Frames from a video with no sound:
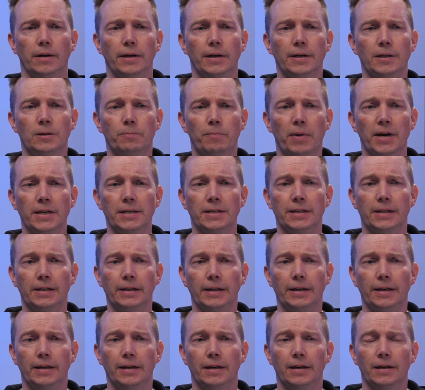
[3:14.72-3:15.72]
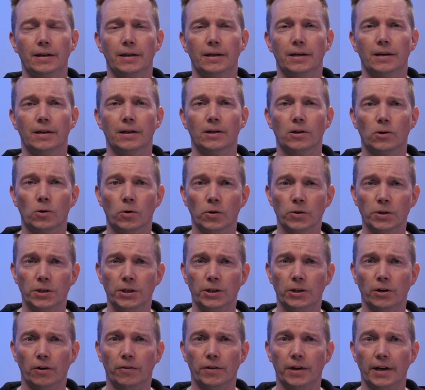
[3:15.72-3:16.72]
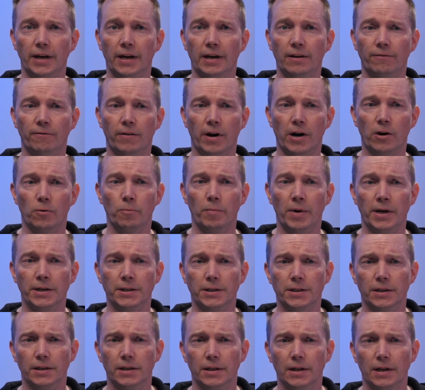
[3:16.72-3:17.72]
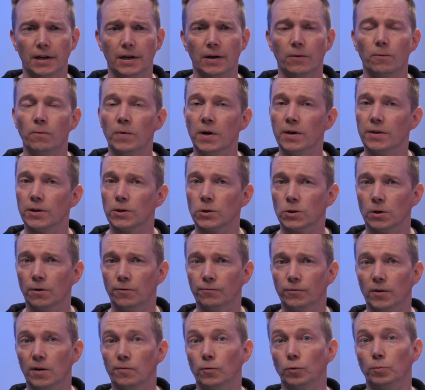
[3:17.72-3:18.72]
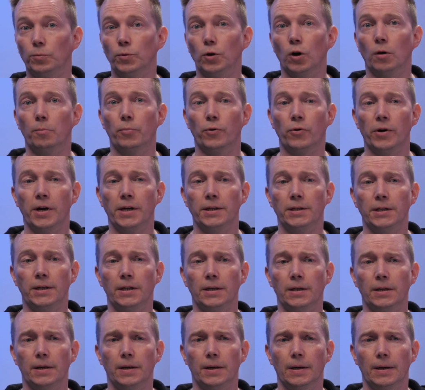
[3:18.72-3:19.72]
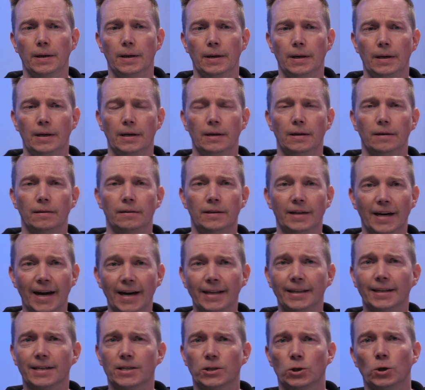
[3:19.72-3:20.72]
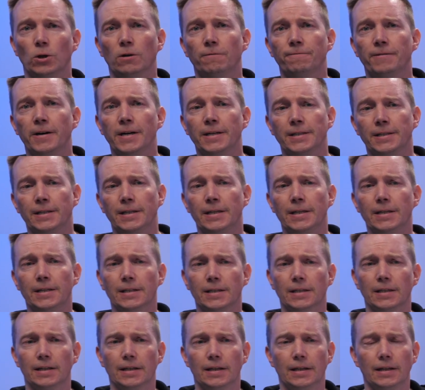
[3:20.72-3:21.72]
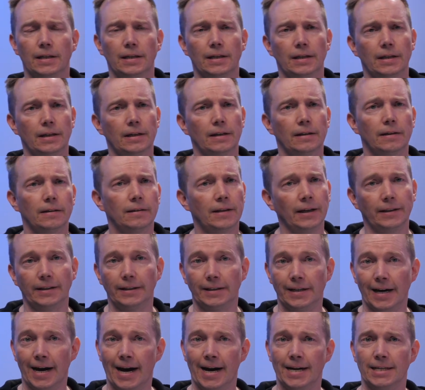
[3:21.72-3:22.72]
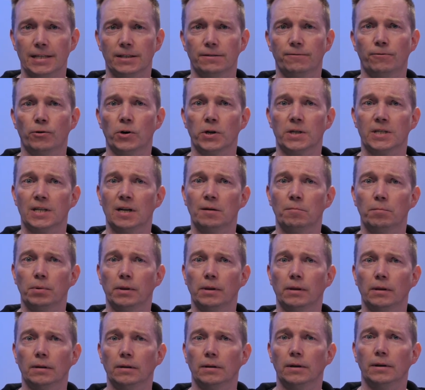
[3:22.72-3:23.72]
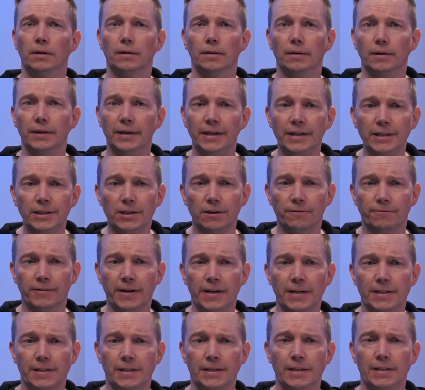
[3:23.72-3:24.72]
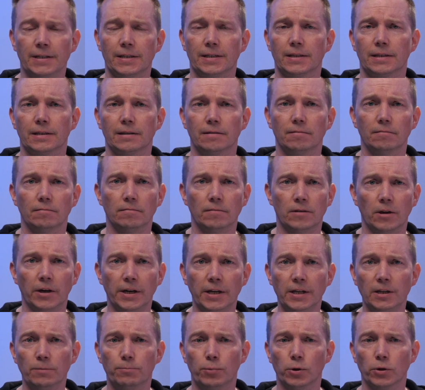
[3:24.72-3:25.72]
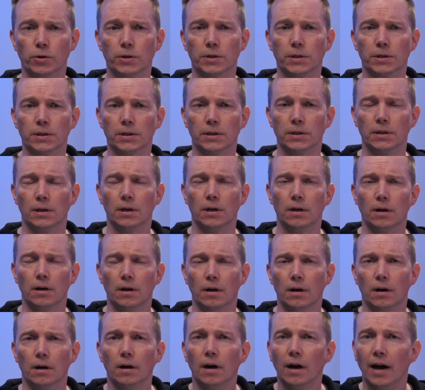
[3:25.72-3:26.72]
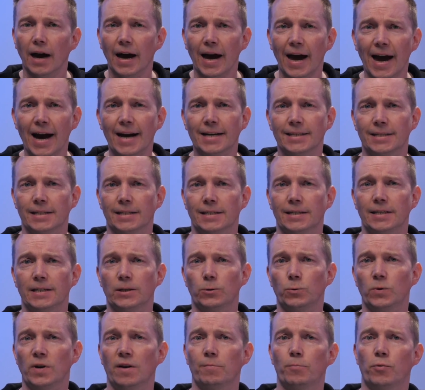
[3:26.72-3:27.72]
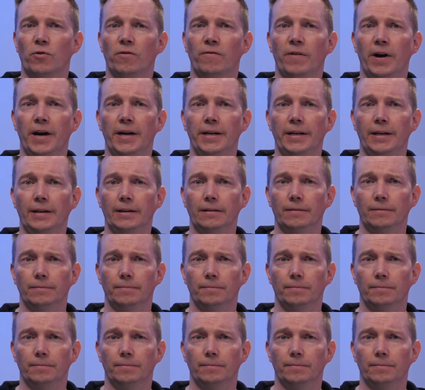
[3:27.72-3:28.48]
is basically consider the environment where the software will be operating, the attack surfaces that it has, for example, interfaces, the inputs, accesses we are providing.